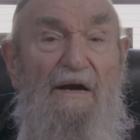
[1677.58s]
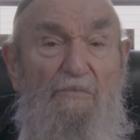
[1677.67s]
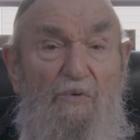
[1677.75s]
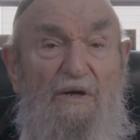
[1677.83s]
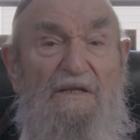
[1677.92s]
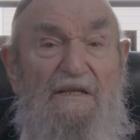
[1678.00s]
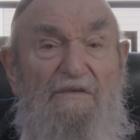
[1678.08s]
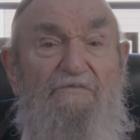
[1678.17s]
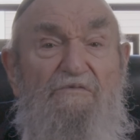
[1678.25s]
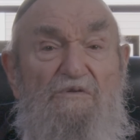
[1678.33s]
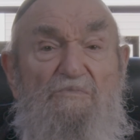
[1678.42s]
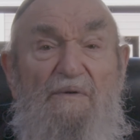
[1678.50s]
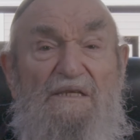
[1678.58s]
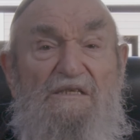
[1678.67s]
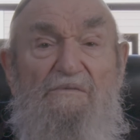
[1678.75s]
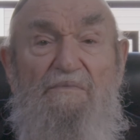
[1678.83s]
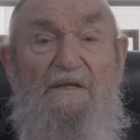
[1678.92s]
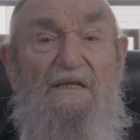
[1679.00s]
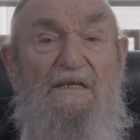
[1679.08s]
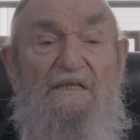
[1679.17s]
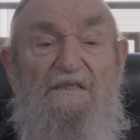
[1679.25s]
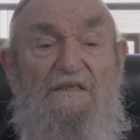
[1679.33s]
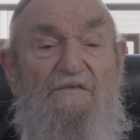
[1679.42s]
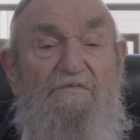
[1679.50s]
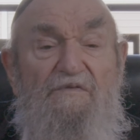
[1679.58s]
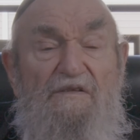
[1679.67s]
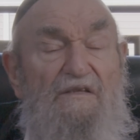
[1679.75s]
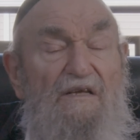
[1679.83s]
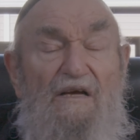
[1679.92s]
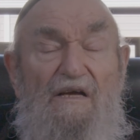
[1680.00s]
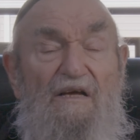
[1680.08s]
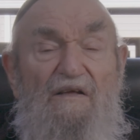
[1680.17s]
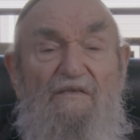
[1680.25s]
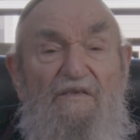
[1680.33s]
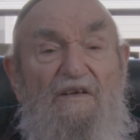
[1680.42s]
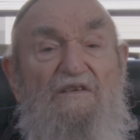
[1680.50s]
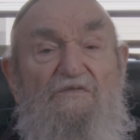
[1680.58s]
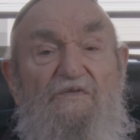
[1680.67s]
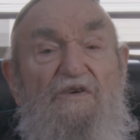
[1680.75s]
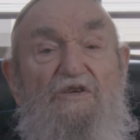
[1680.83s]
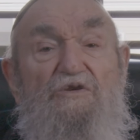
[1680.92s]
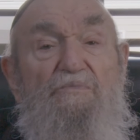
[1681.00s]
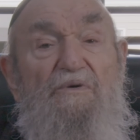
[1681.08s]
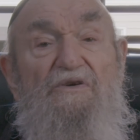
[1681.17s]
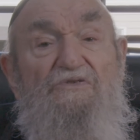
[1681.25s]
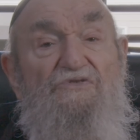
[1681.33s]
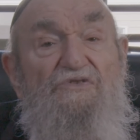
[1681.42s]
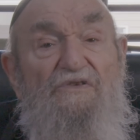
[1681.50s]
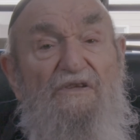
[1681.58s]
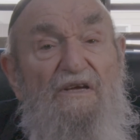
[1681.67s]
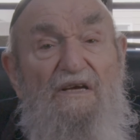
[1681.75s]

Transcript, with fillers: I want different responsibilities, different things for each person.